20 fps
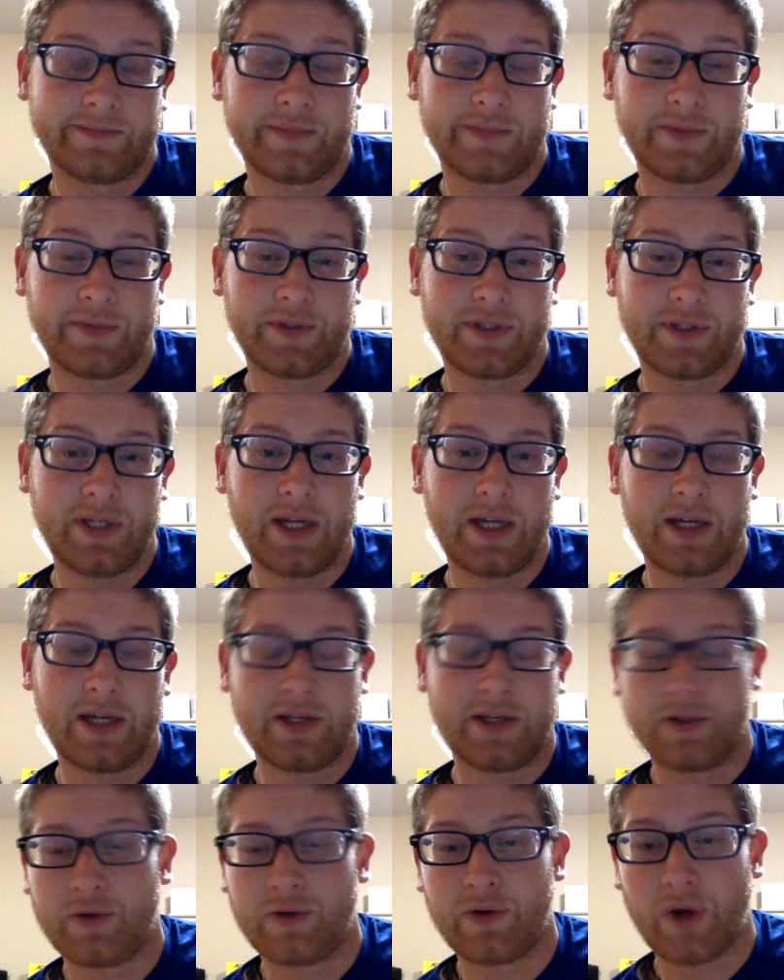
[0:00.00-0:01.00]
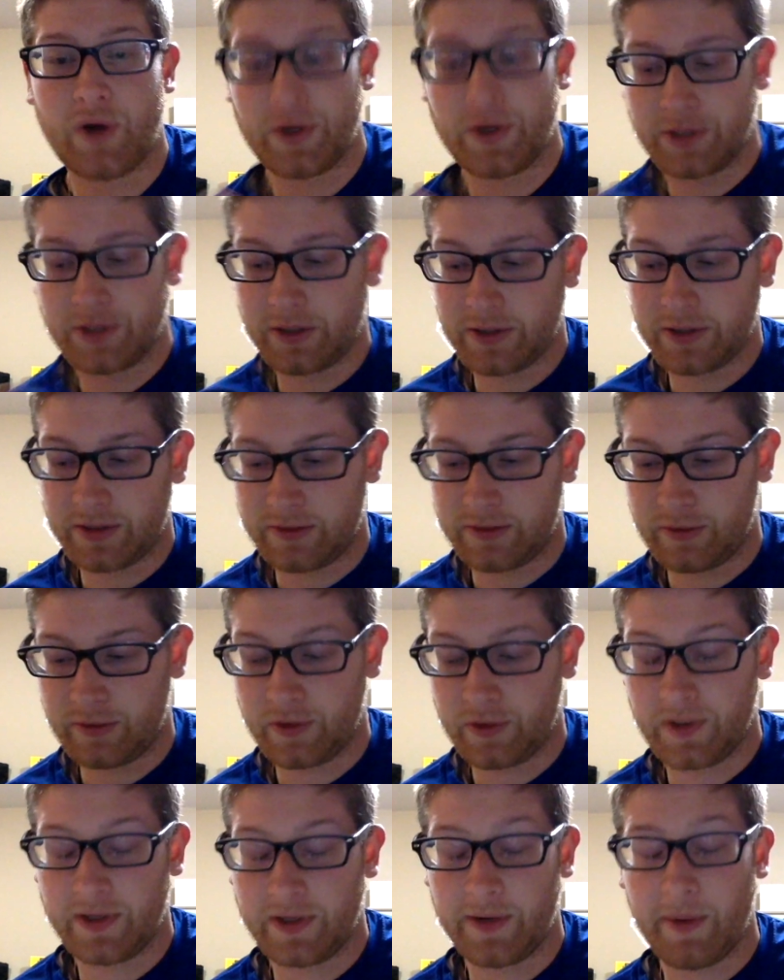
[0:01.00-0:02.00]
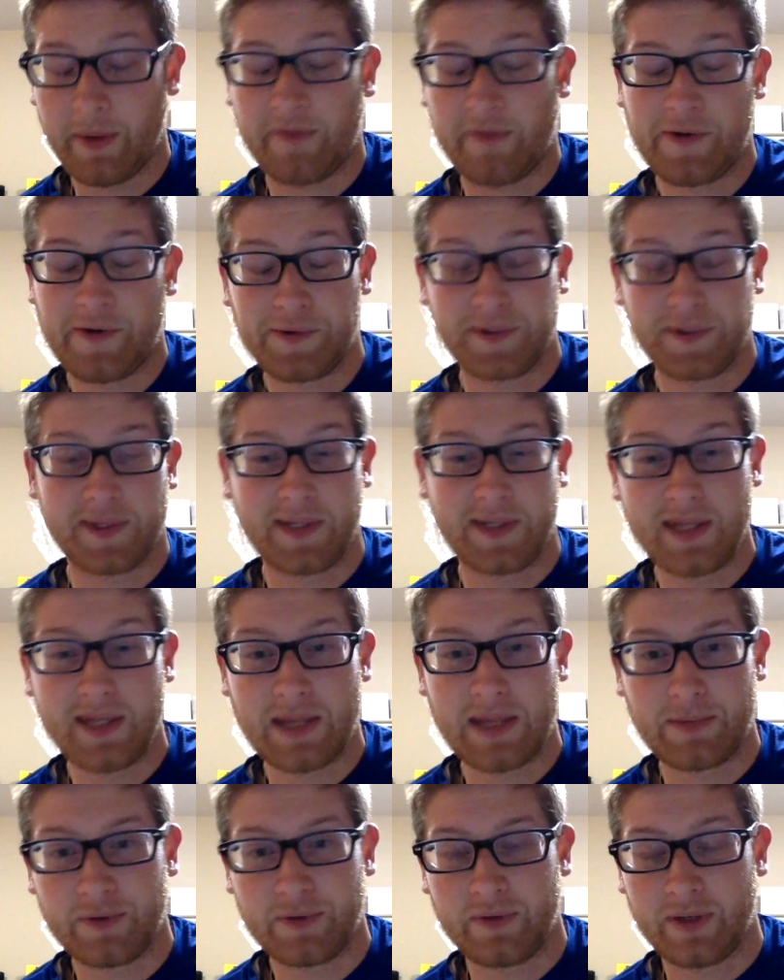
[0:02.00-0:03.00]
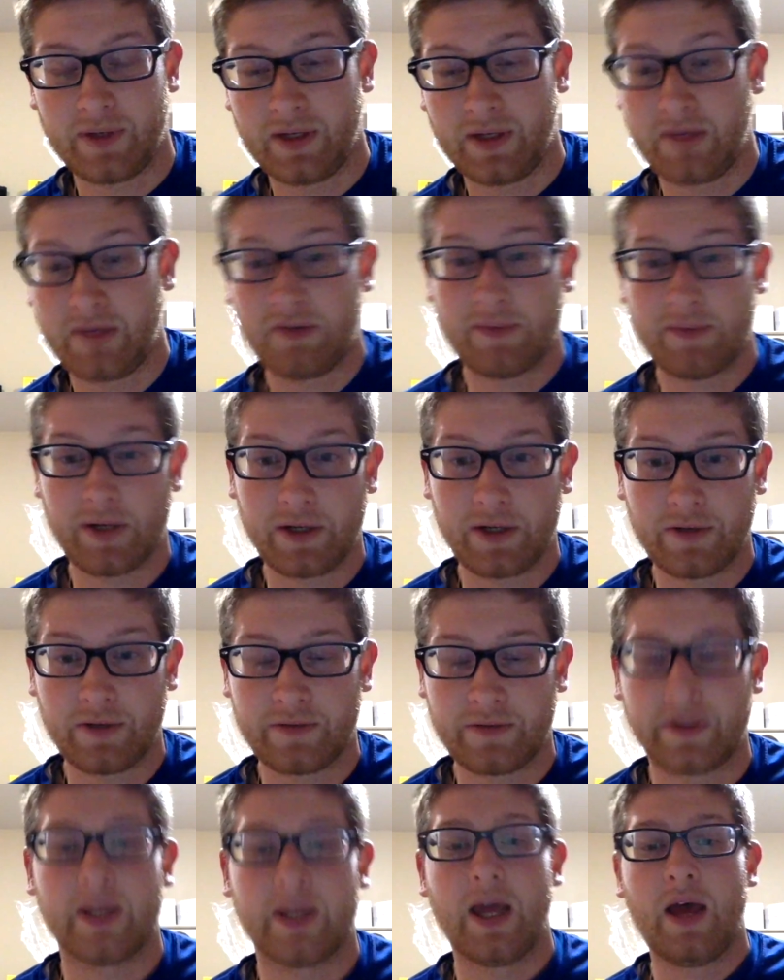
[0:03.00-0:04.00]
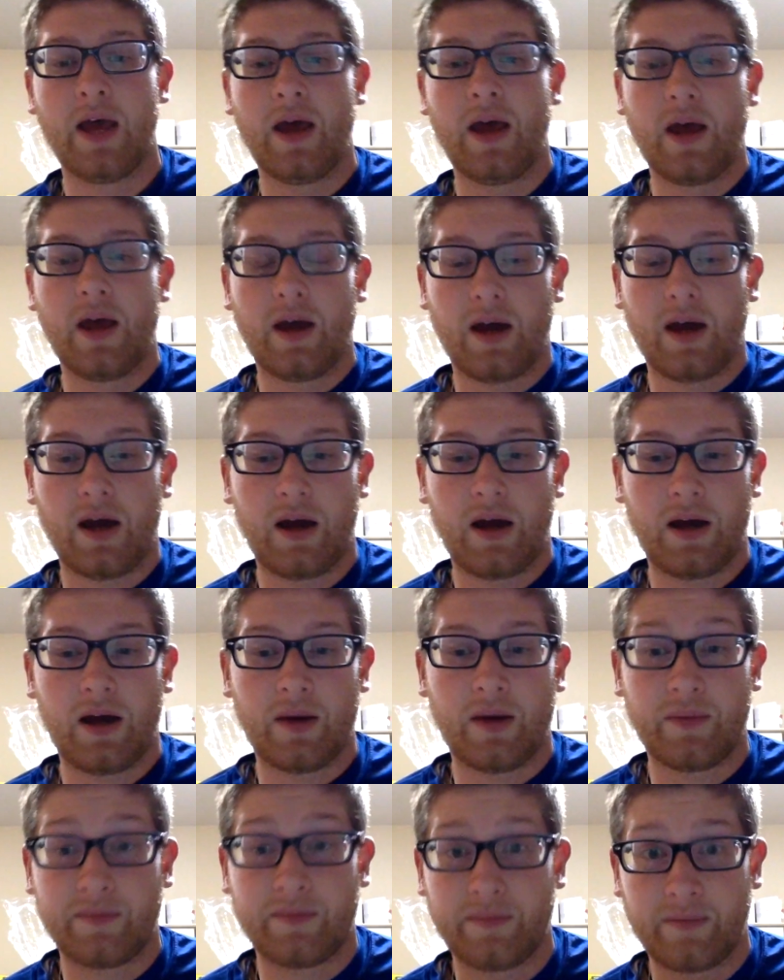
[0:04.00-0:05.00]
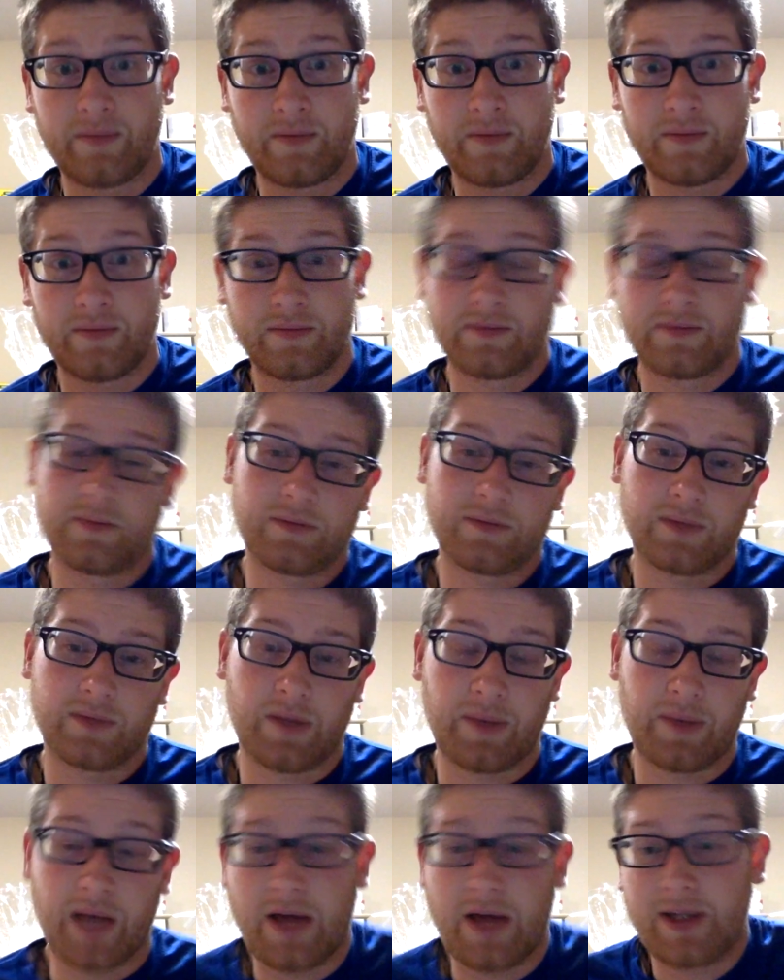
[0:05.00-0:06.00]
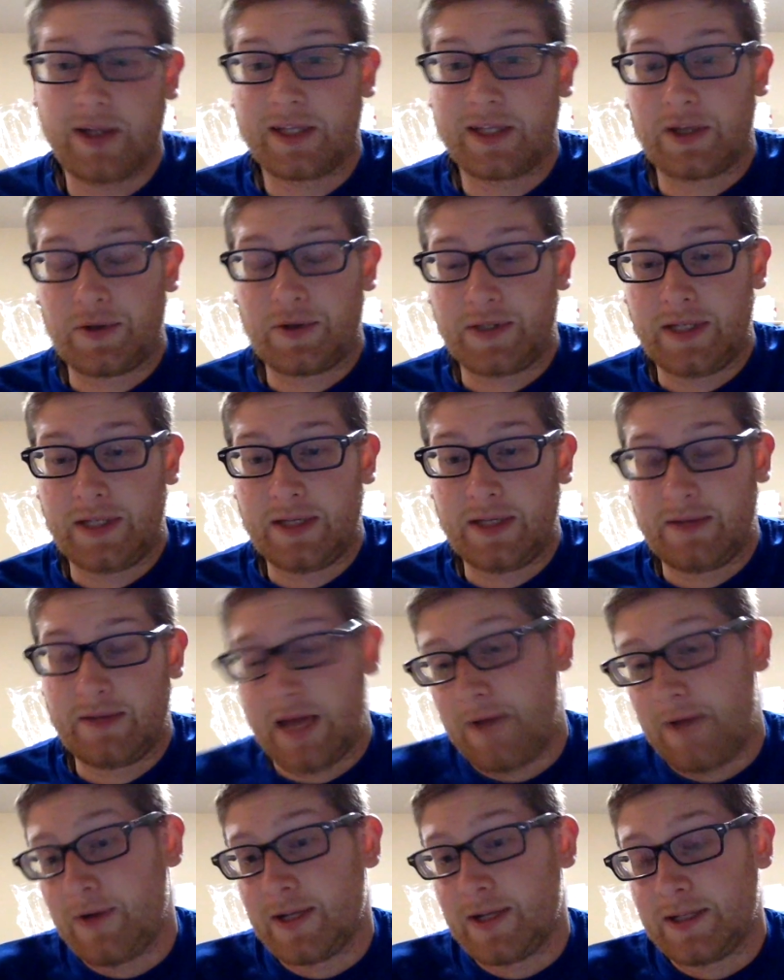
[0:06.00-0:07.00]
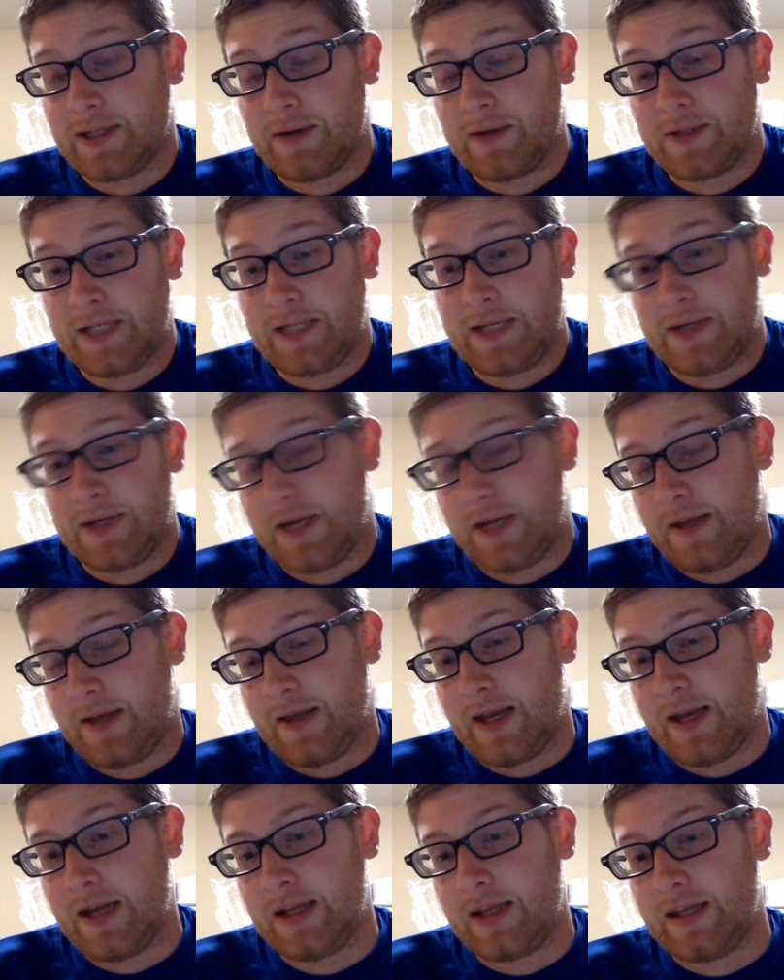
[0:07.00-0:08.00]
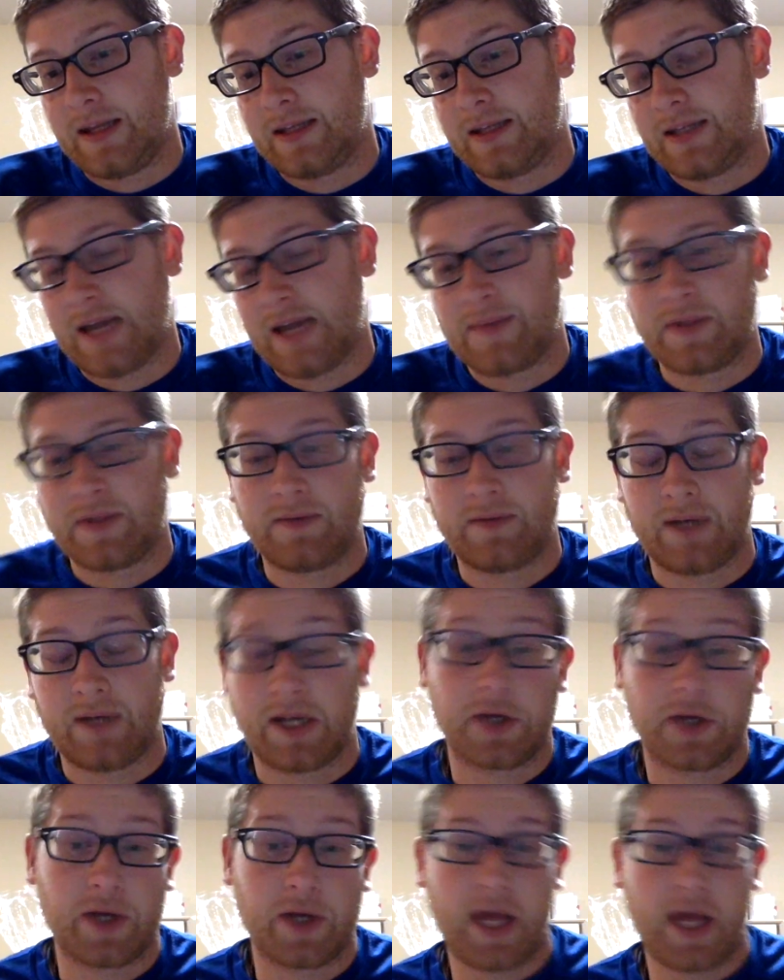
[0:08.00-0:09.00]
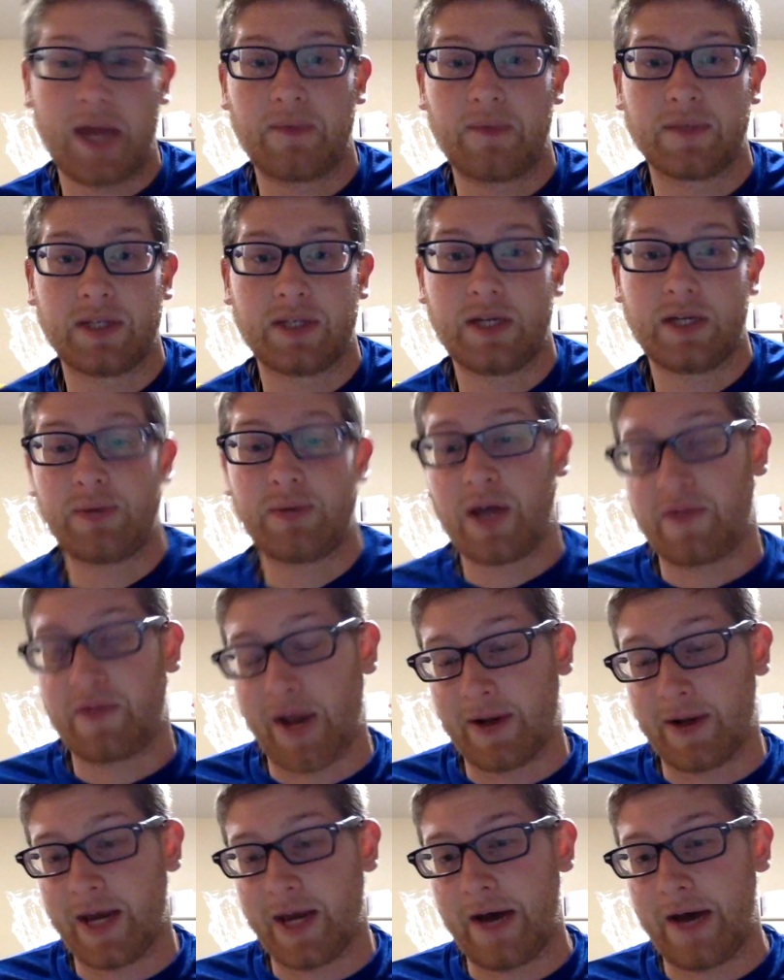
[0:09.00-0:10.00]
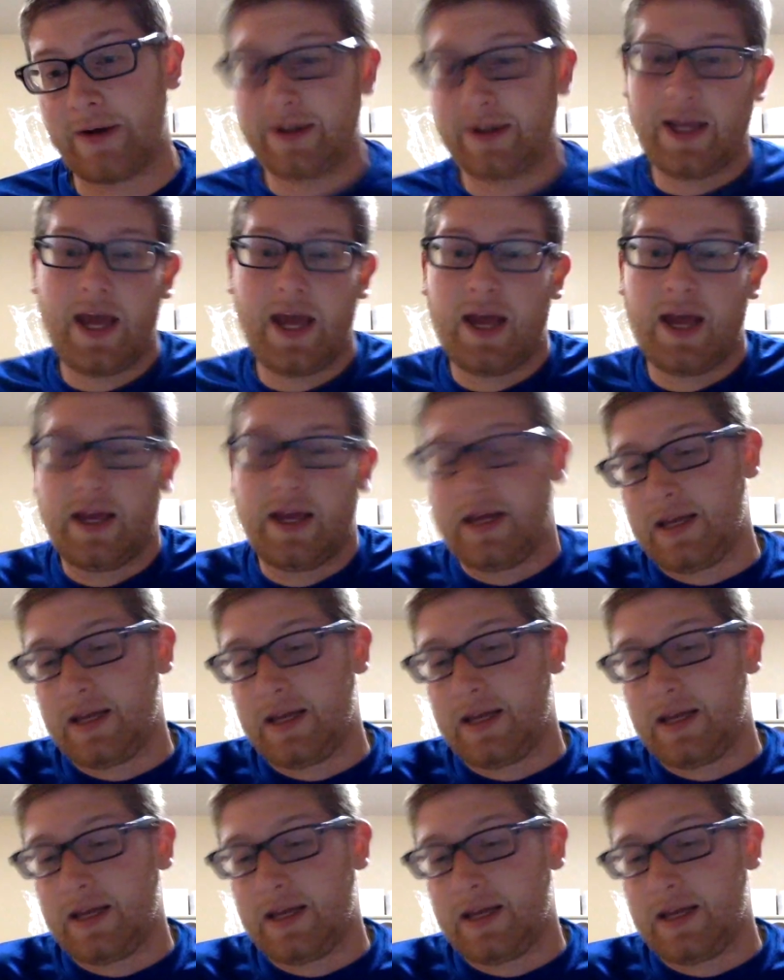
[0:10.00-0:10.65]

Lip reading: we'll see my friend wants to see that movie, even my girlfriend. I mean, I like to go see it. I want us to go see it any of these times. You mean I go to AMC, pay $5. Hey,